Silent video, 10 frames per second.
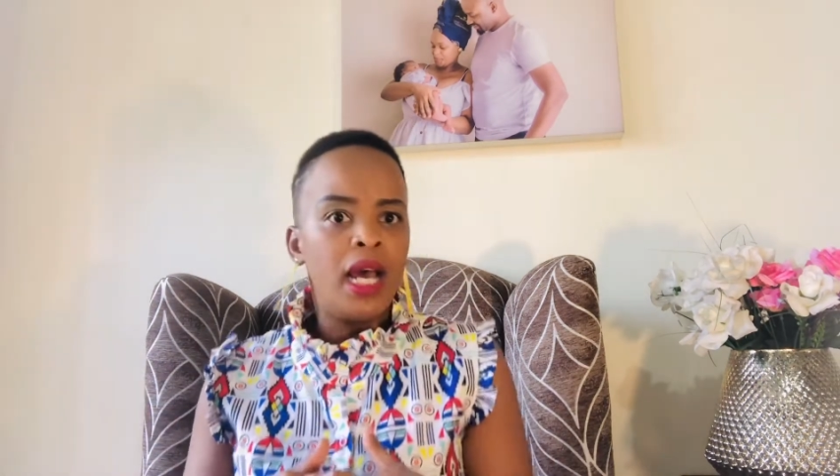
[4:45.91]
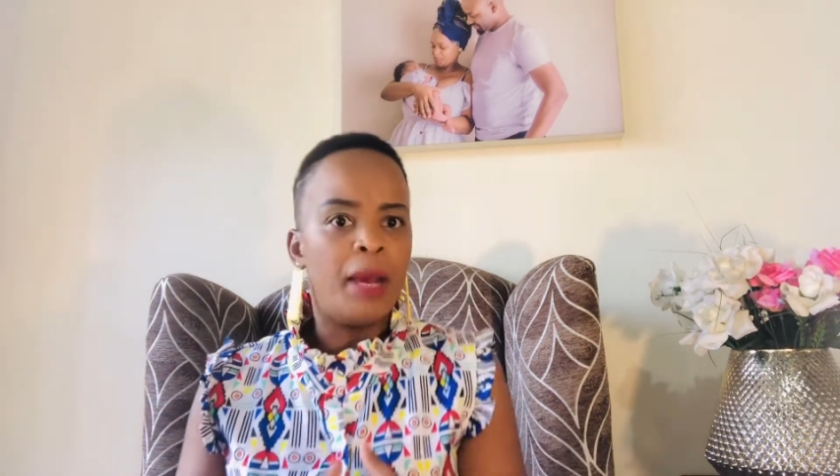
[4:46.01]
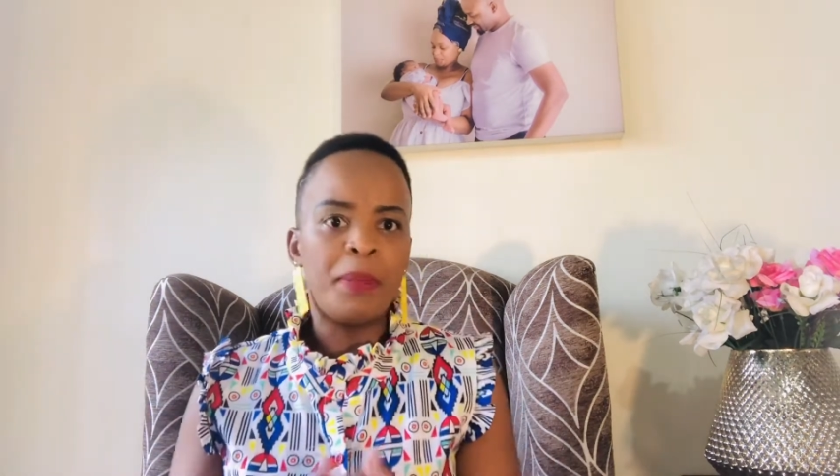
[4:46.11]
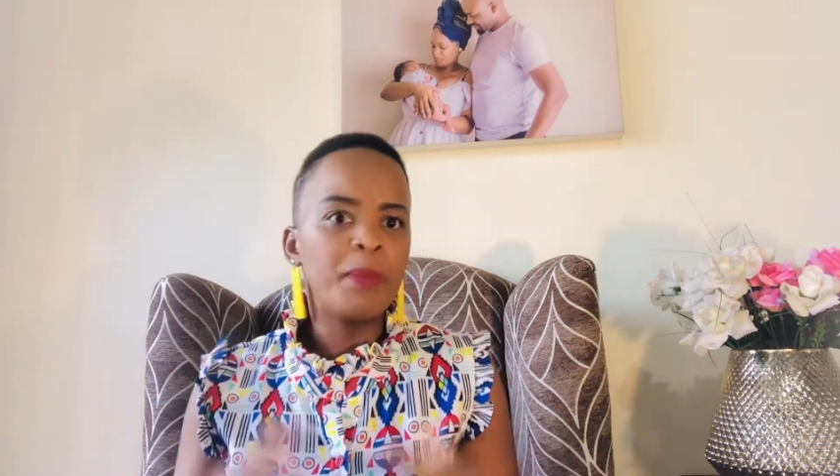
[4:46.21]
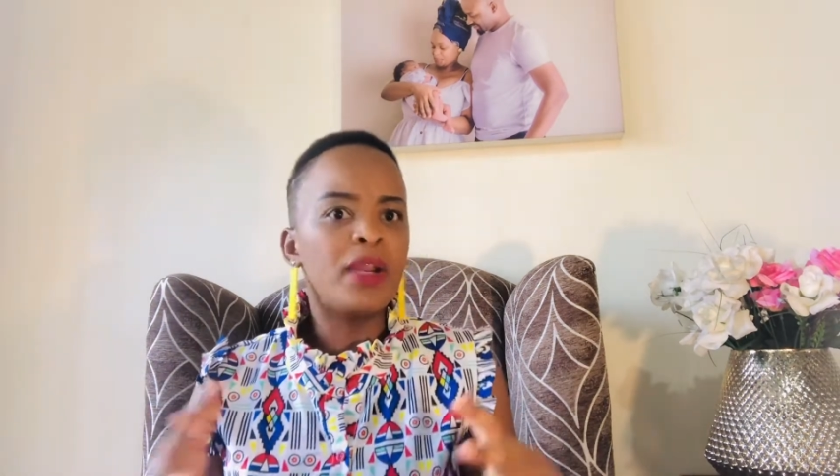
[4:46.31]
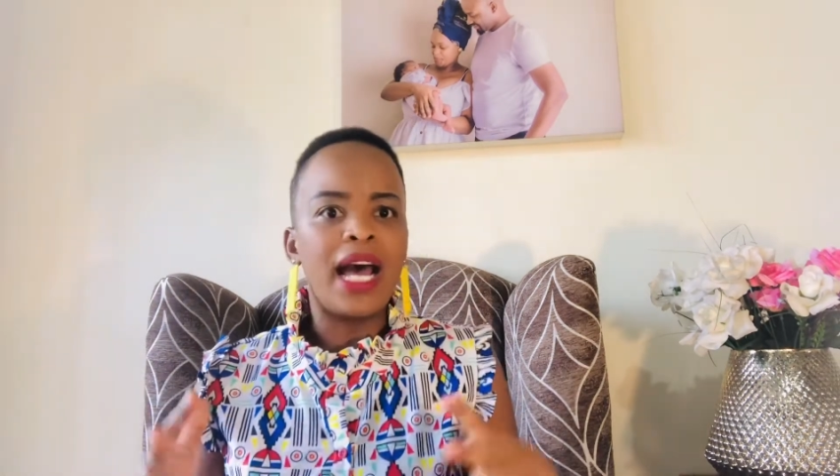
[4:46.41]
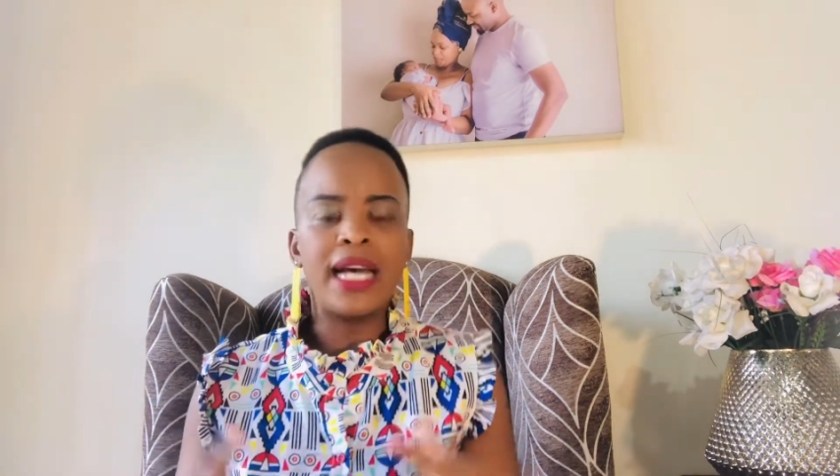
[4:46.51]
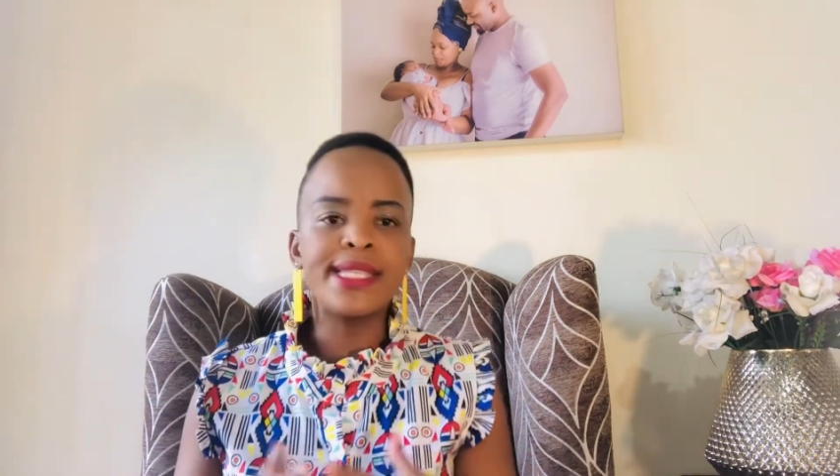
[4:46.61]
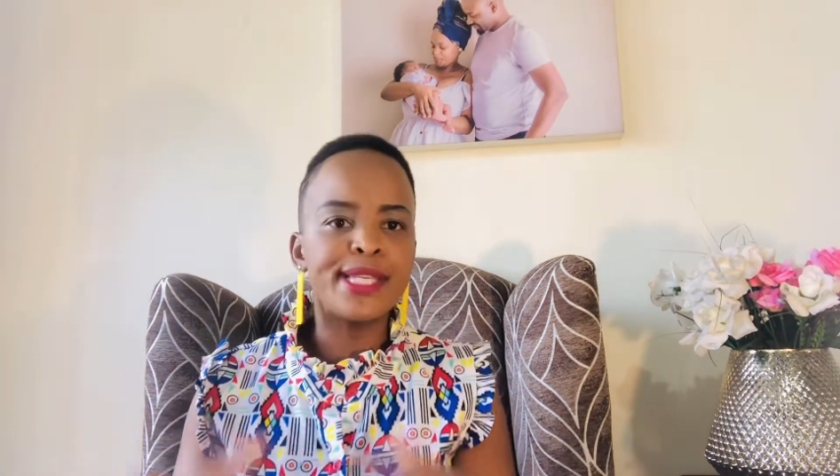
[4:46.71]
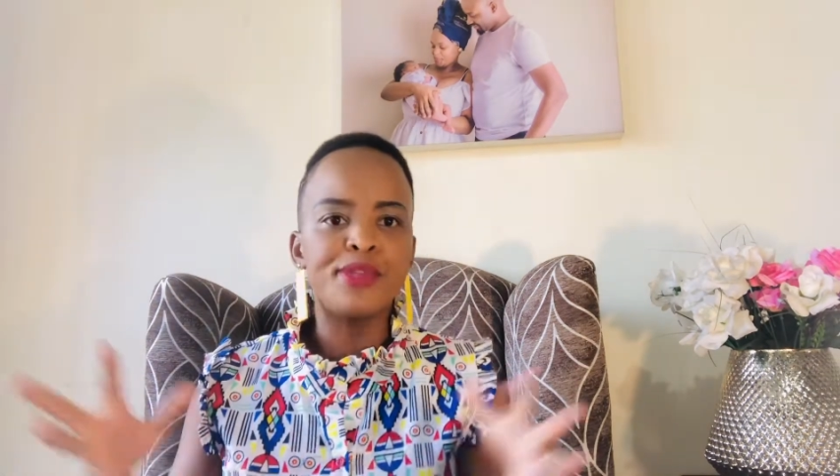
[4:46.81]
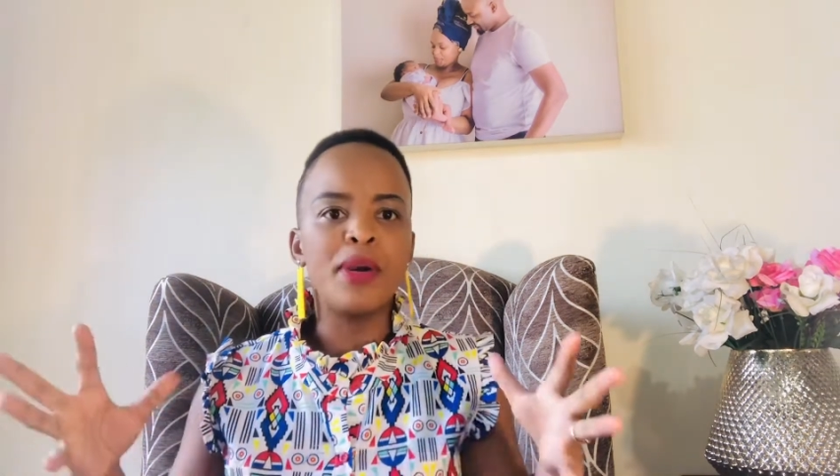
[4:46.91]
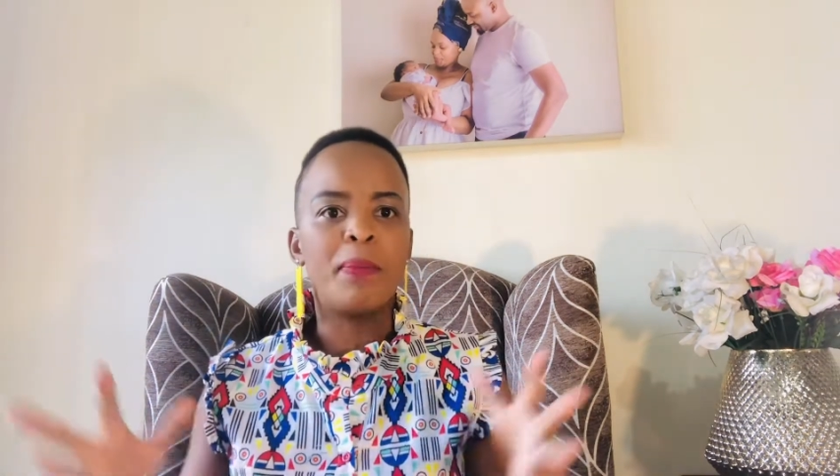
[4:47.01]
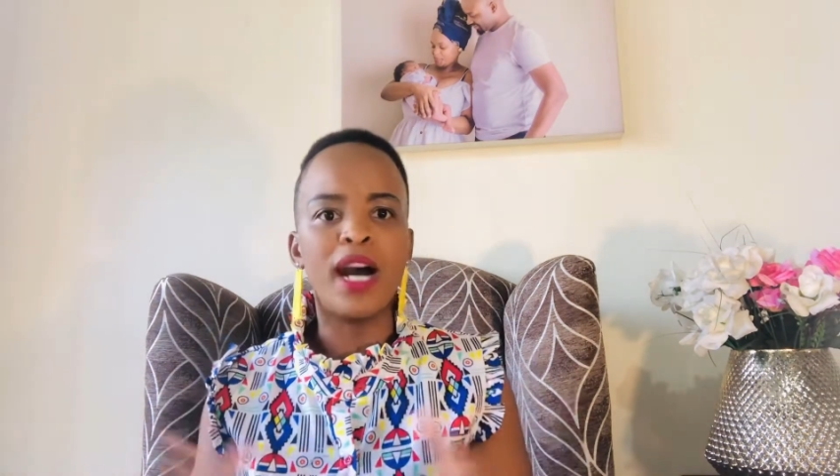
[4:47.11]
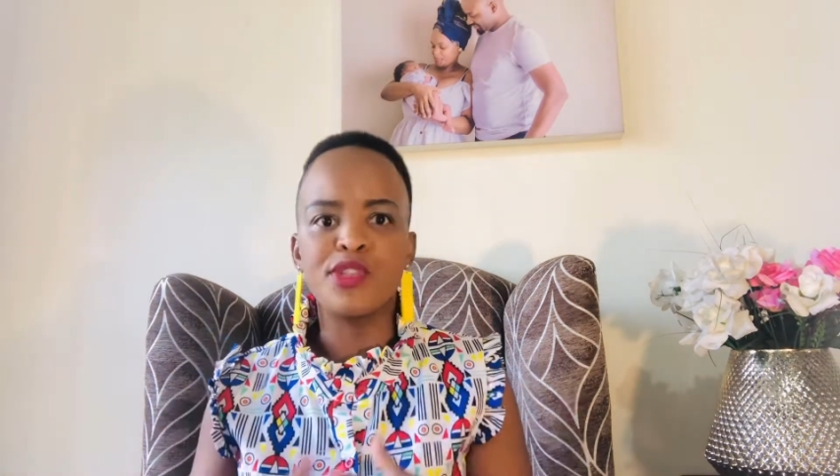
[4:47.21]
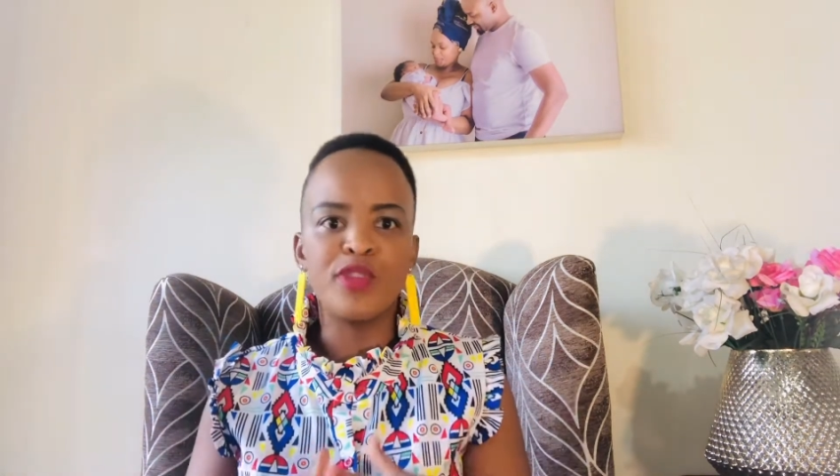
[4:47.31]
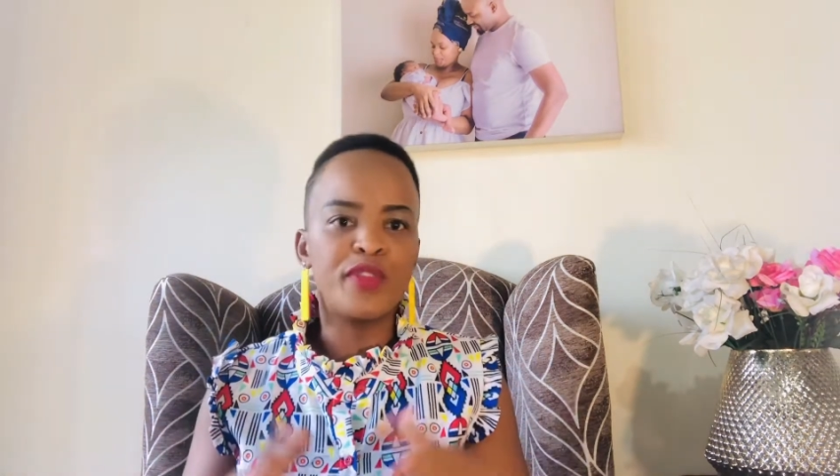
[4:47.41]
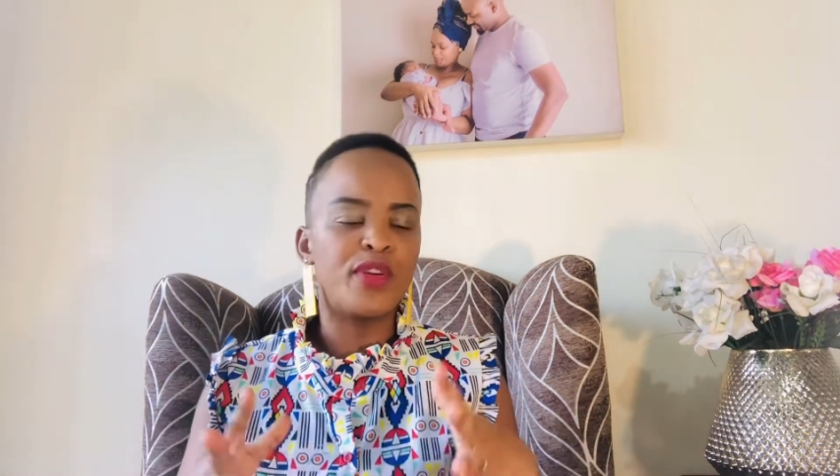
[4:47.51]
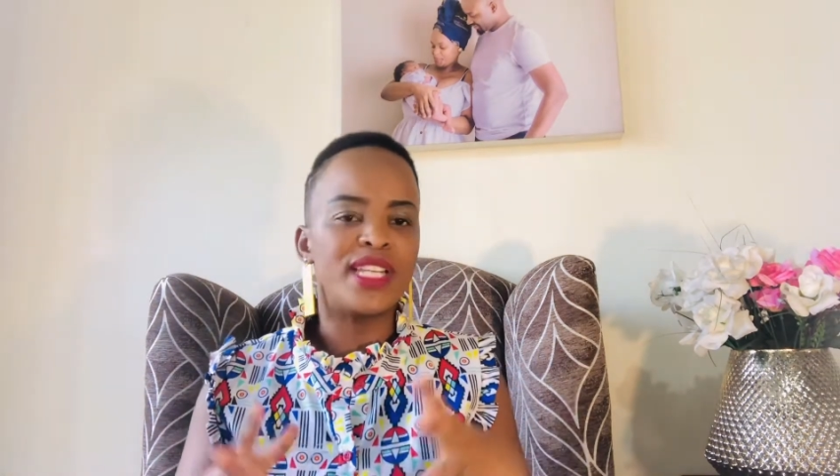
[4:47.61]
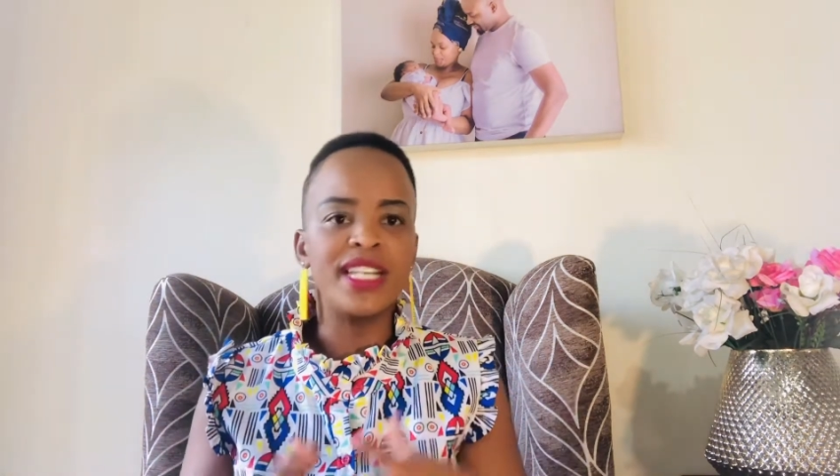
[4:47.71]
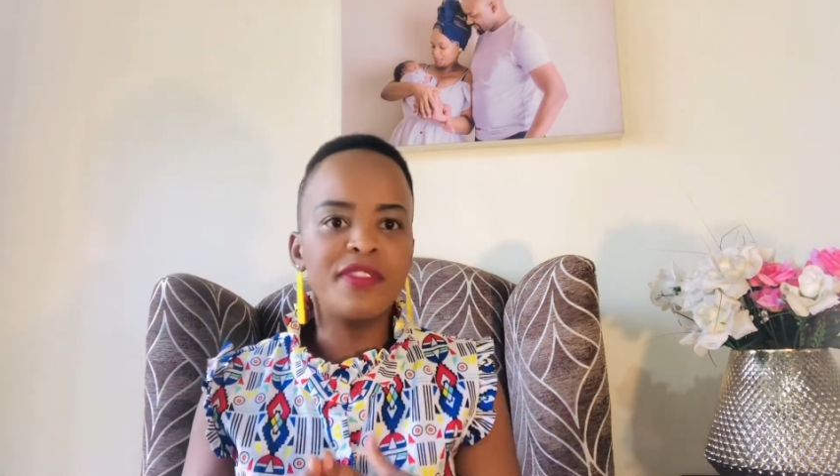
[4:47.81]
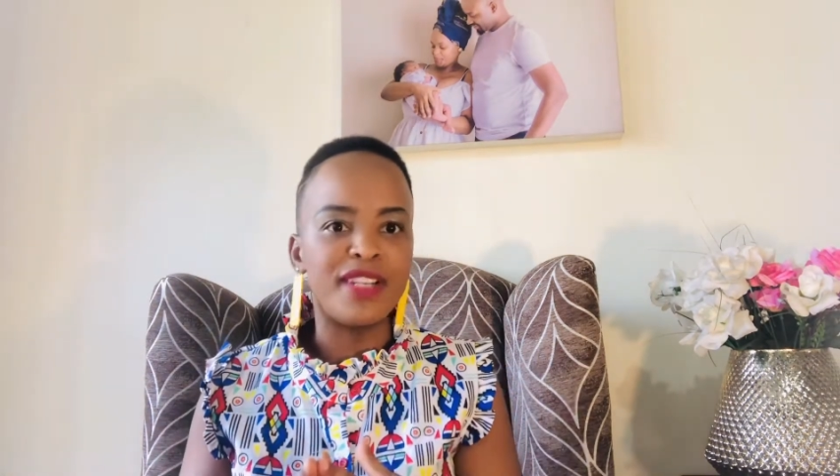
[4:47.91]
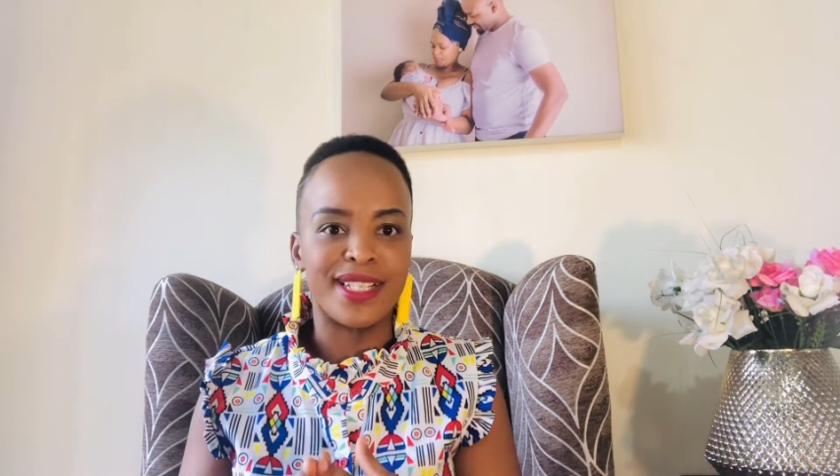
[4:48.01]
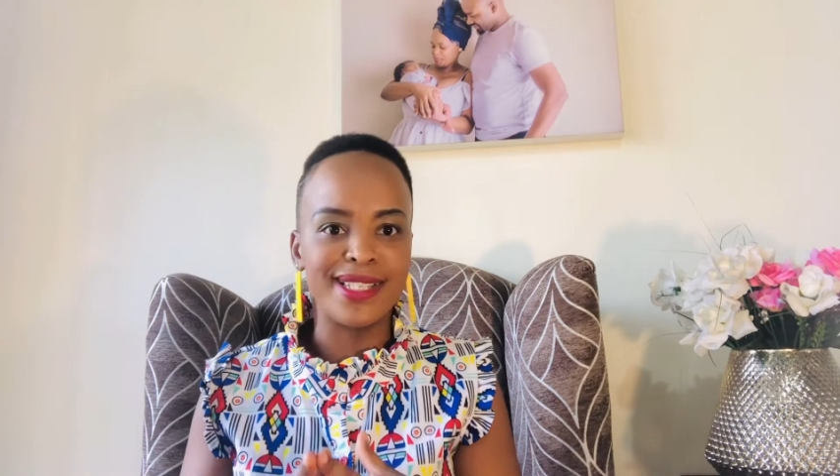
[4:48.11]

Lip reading: people are asking you a password for Netflix,